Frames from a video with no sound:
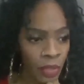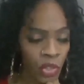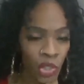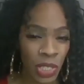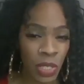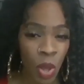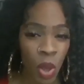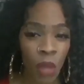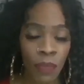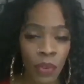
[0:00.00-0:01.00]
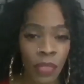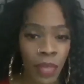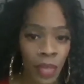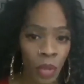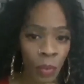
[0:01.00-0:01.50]
Just offer
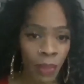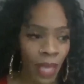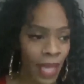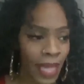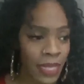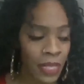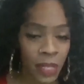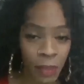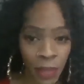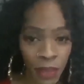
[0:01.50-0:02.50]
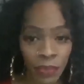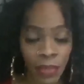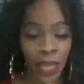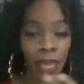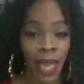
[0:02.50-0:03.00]
the help. Ask them if
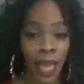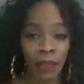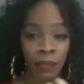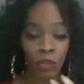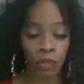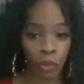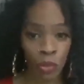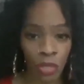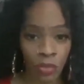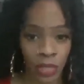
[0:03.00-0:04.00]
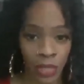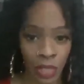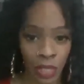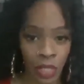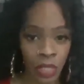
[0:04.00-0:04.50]
they have groceries.
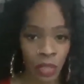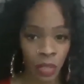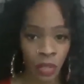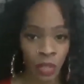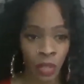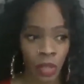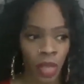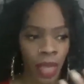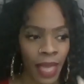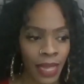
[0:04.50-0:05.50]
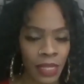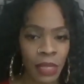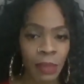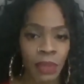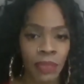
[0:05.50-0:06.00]
Ask
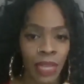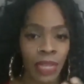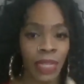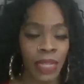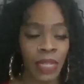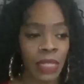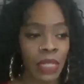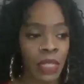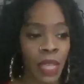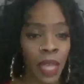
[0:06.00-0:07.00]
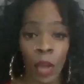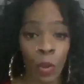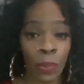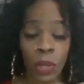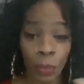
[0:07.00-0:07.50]
them if they need
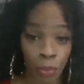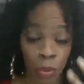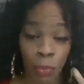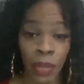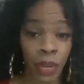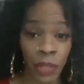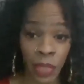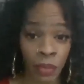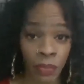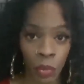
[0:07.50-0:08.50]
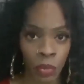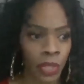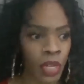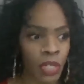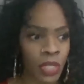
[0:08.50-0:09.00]
help preparing their food.
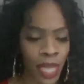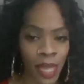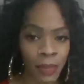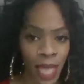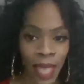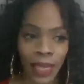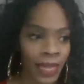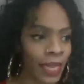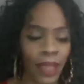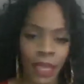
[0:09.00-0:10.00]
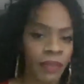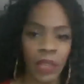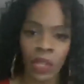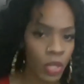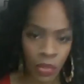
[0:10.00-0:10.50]
There are times I can't
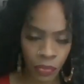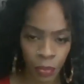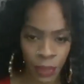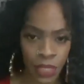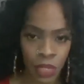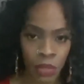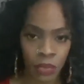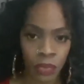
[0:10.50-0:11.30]
even cook for myself,